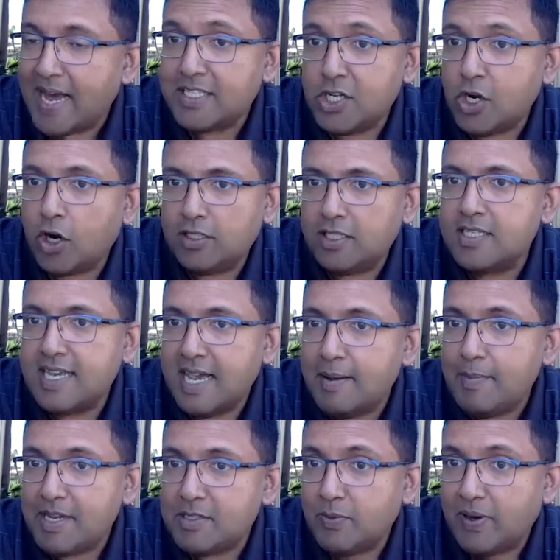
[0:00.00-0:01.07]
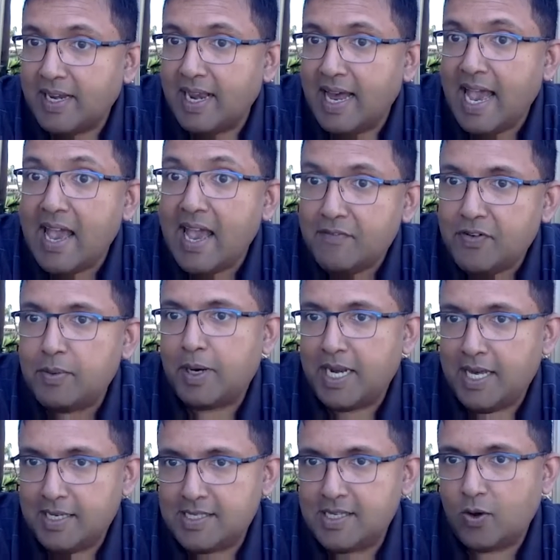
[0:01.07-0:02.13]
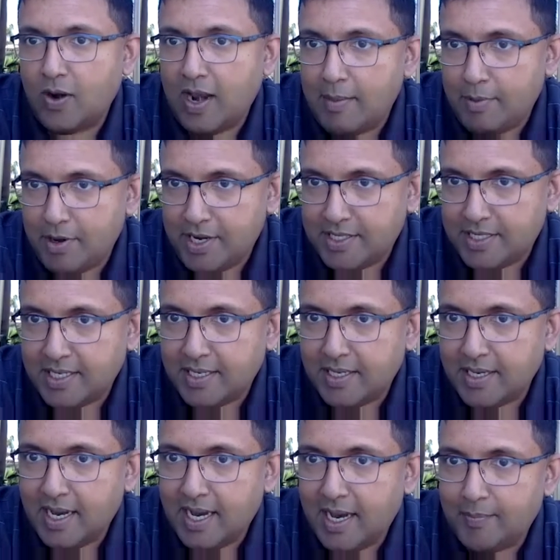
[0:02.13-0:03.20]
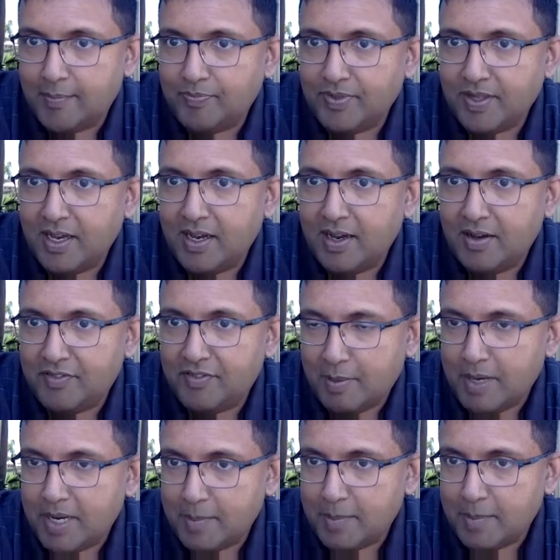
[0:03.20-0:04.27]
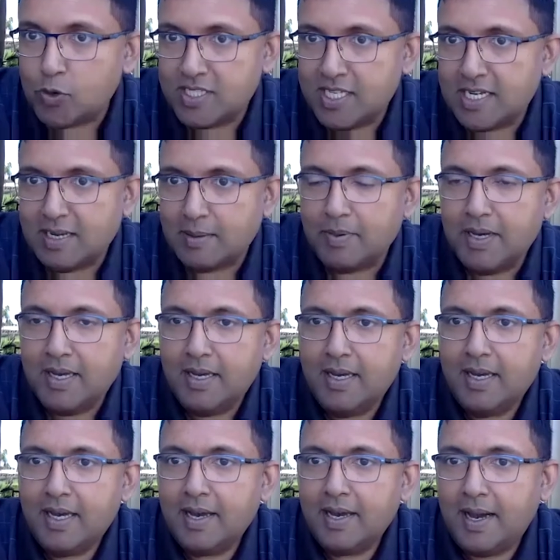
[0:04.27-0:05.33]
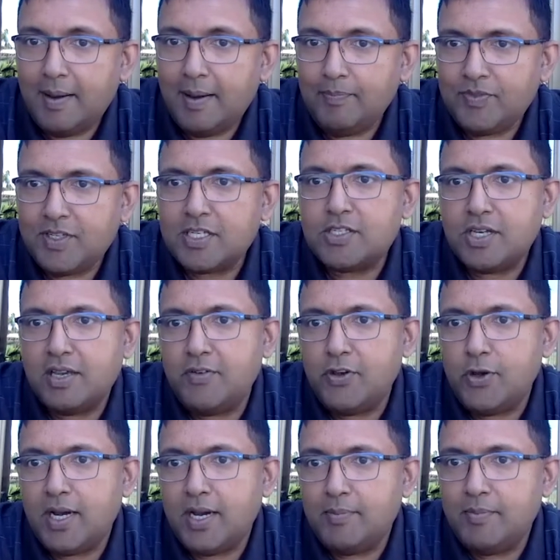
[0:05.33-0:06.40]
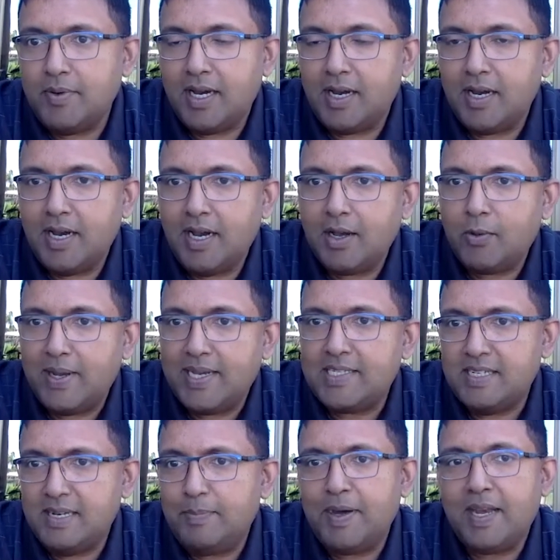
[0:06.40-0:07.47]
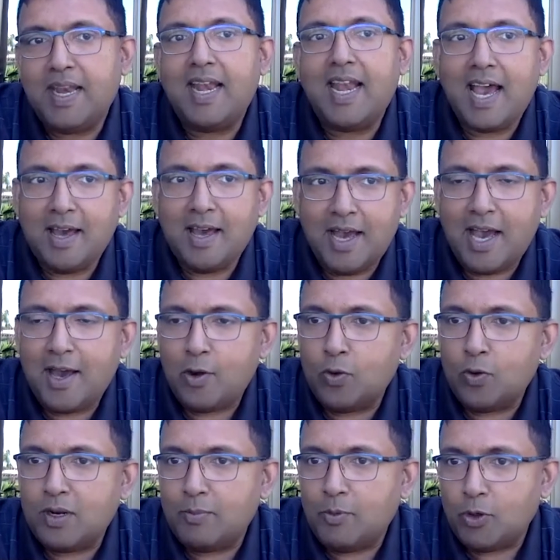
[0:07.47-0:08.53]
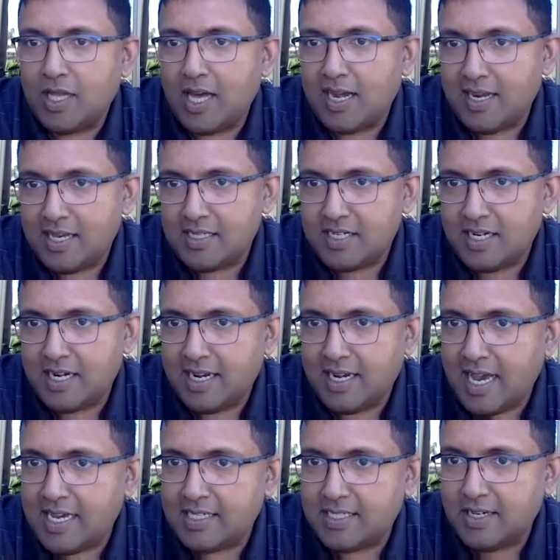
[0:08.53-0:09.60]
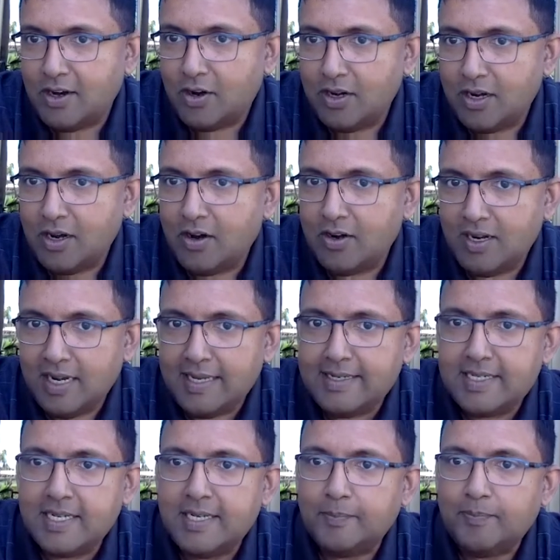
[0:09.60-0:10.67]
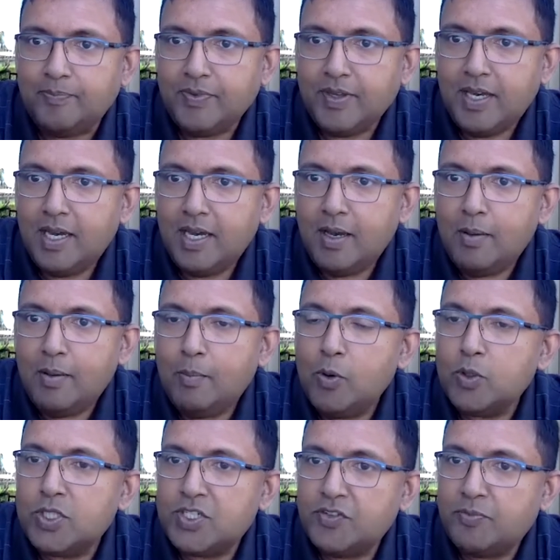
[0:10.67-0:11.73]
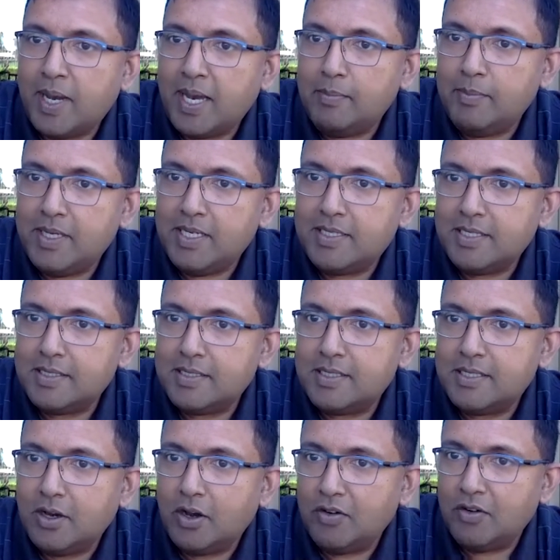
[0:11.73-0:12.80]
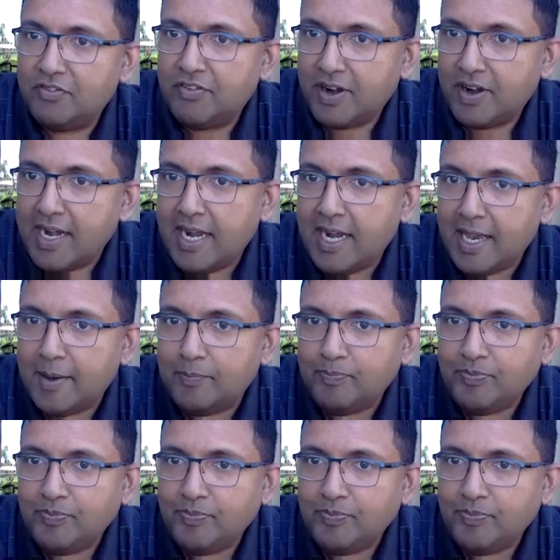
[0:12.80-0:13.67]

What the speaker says: not the same as when everybody is collaborating from a remote setup. Just to give you a quick snippet, and I wrote about that yesterday night on LinkedIn. Most of my meetings on Friday